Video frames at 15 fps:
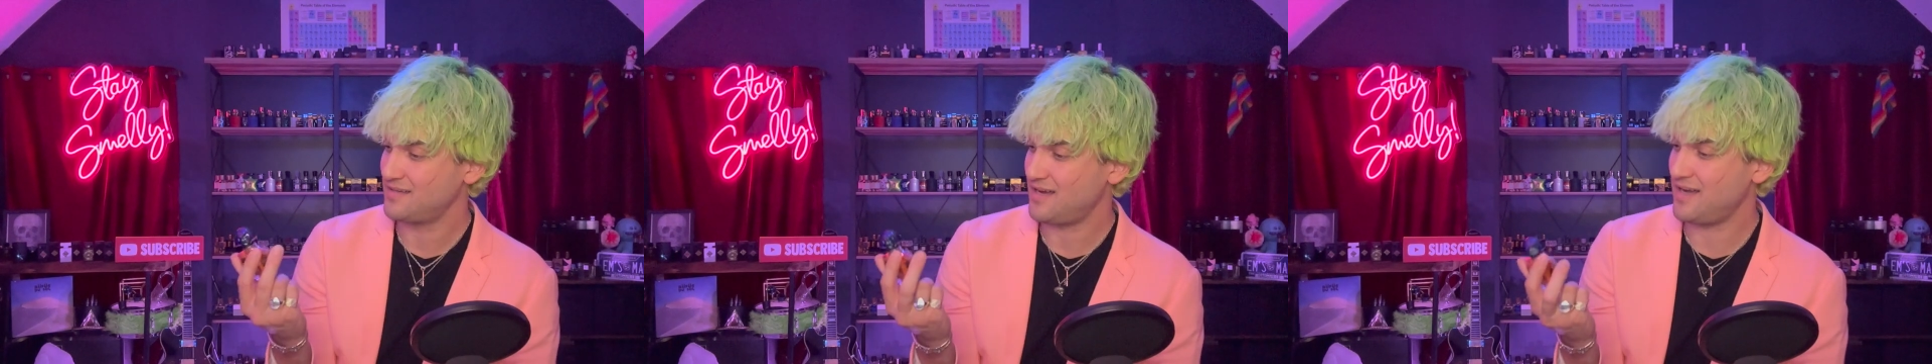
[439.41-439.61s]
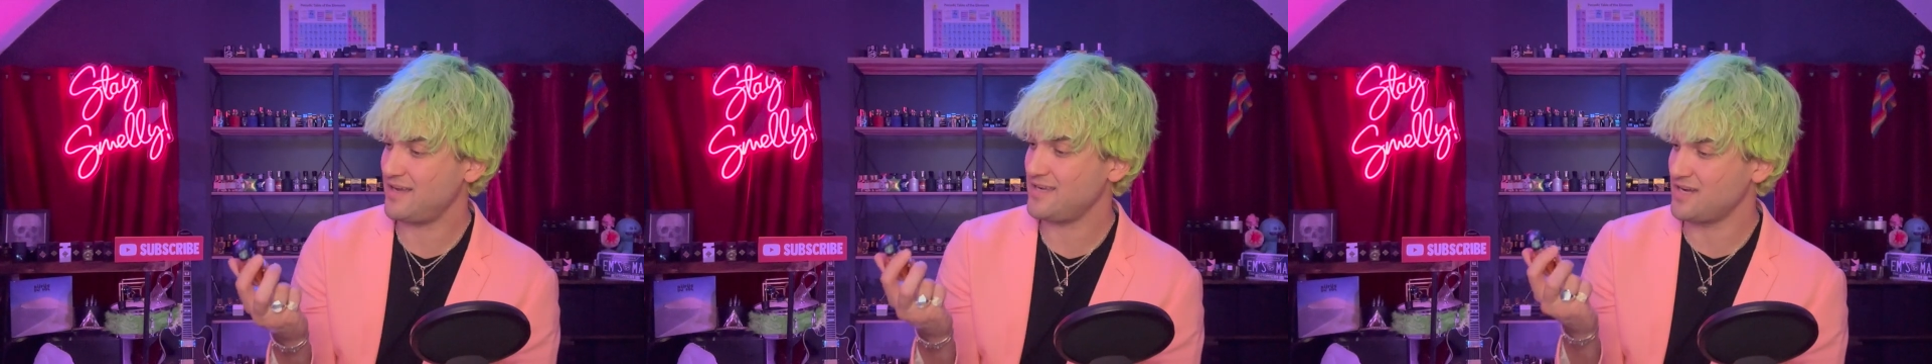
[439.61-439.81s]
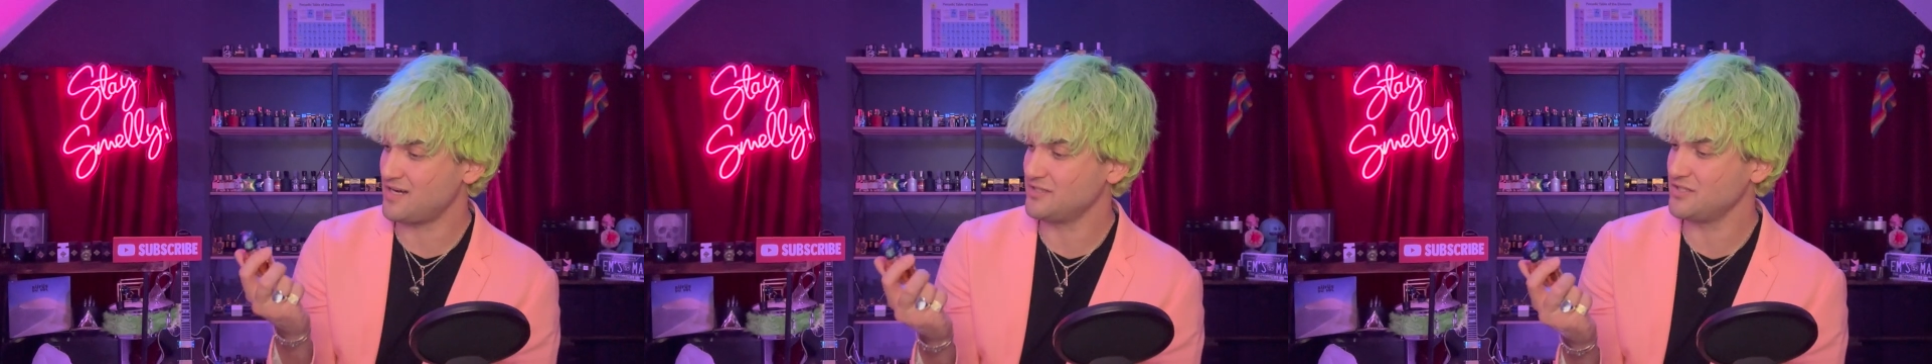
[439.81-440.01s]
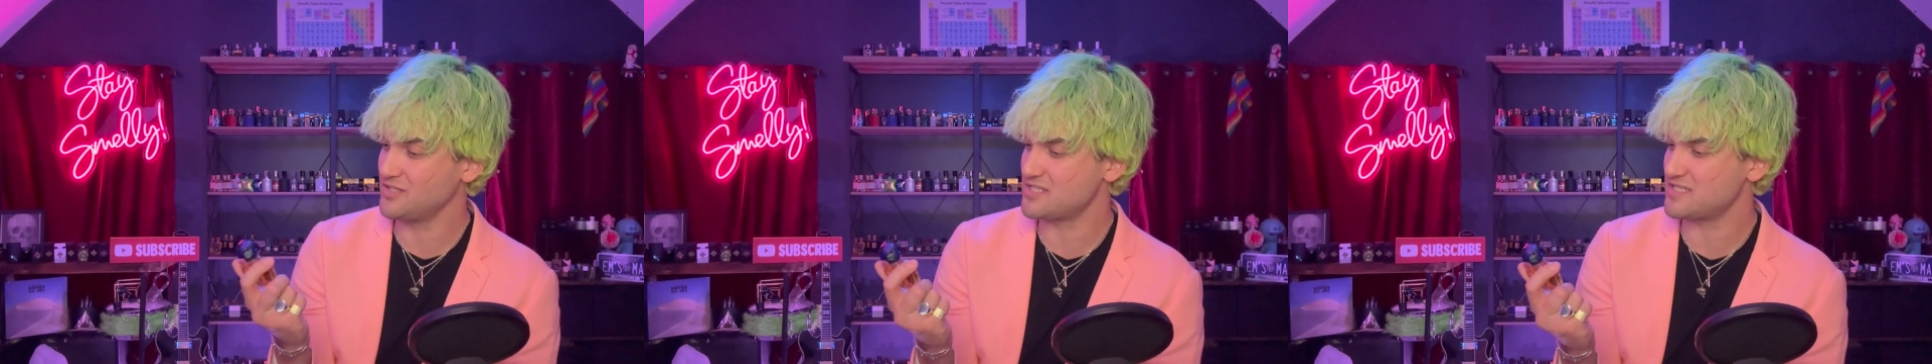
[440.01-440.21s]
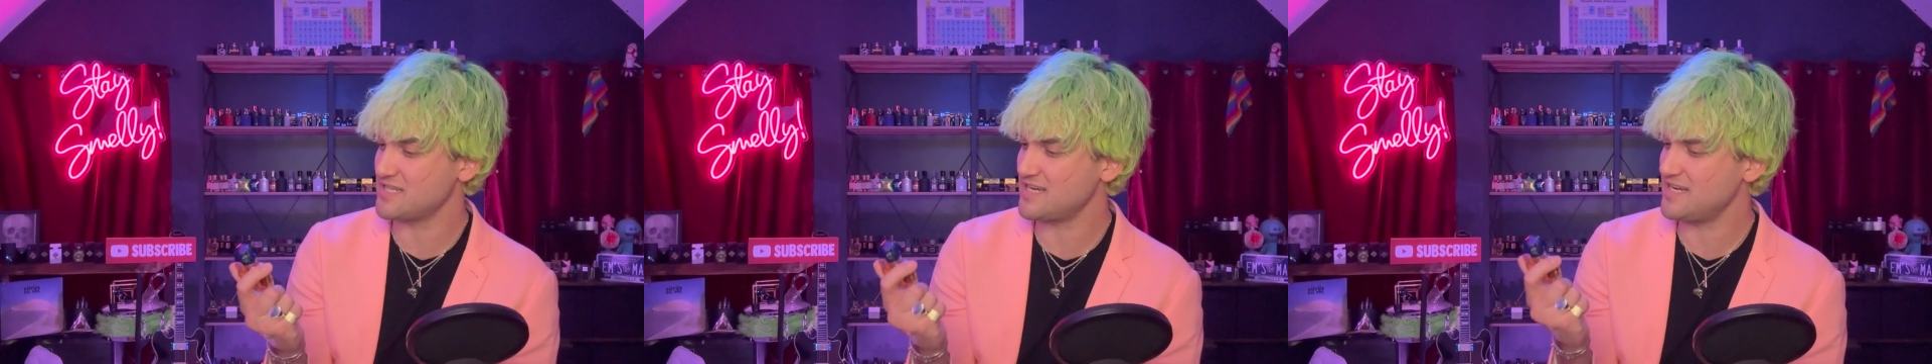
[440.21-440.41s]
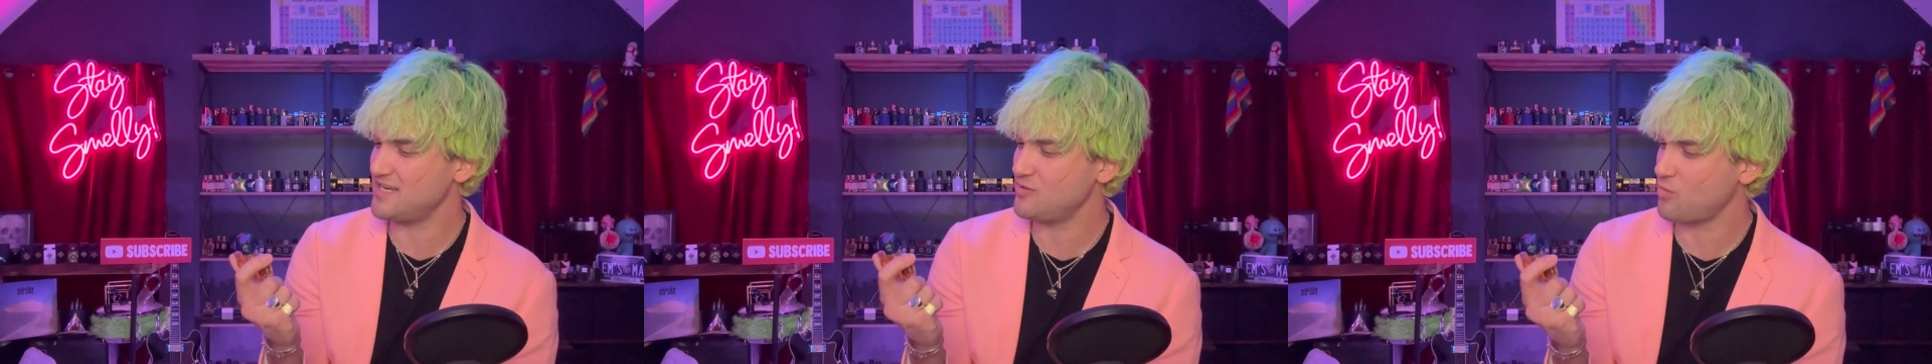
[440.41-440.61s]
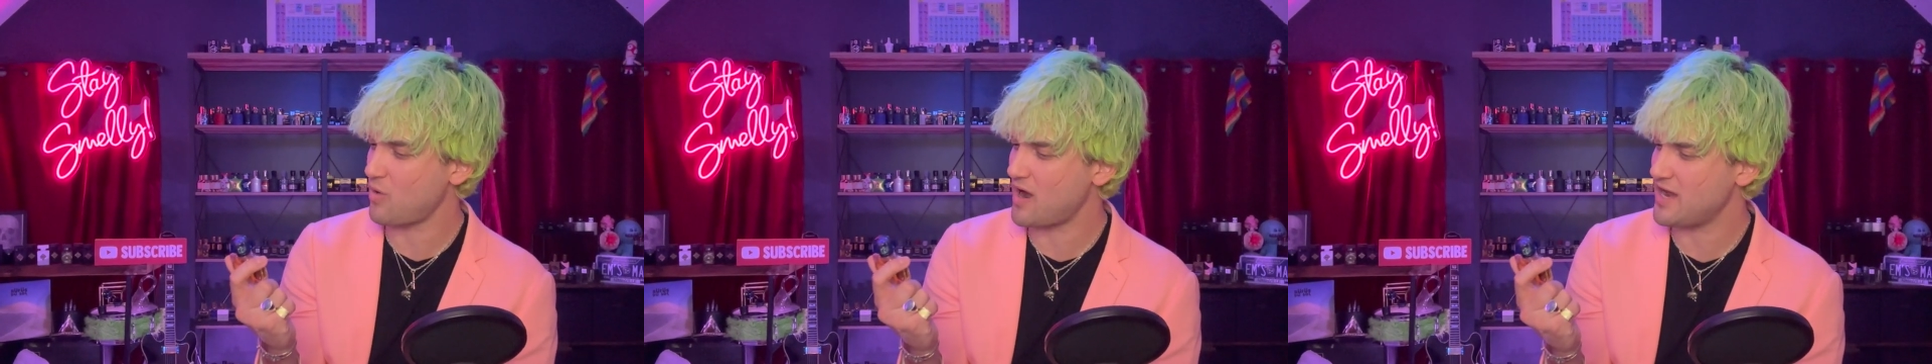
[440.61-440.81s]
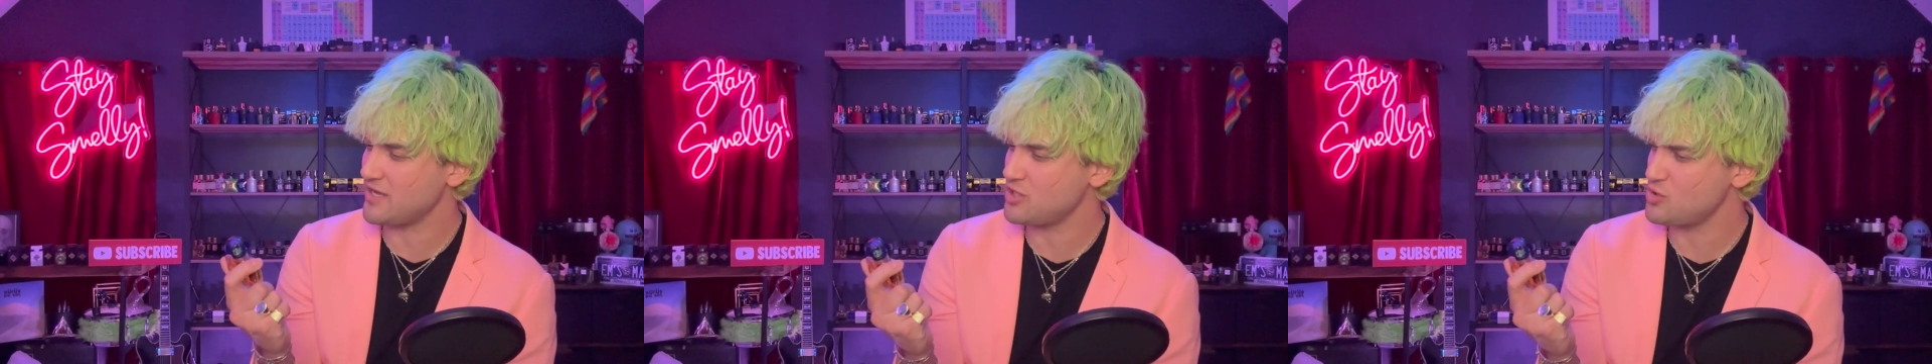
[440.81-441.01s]
I understand
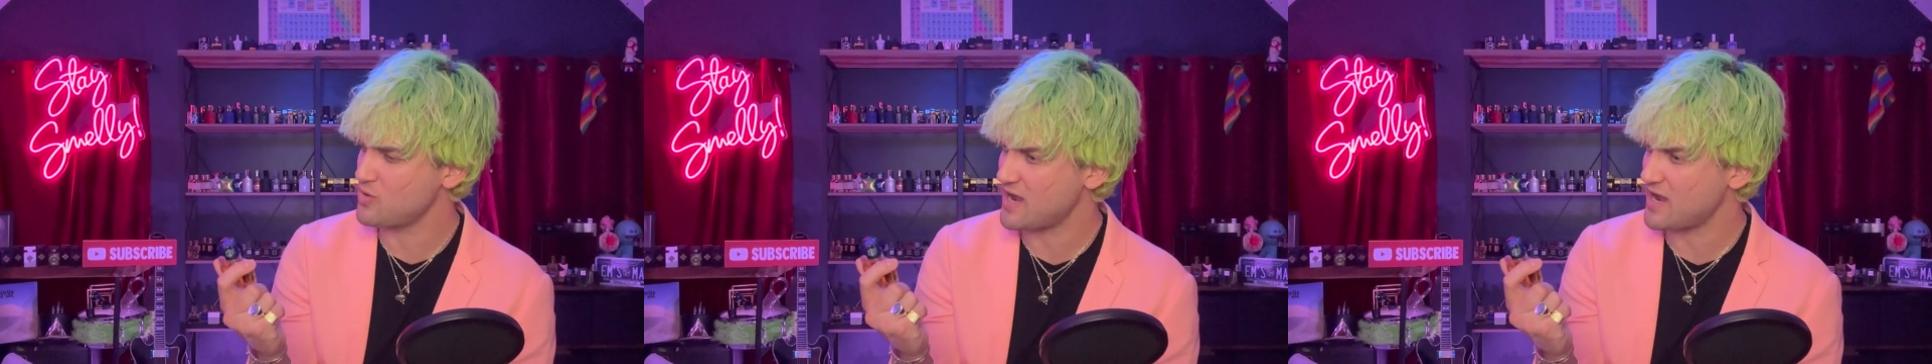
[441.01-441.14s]
why you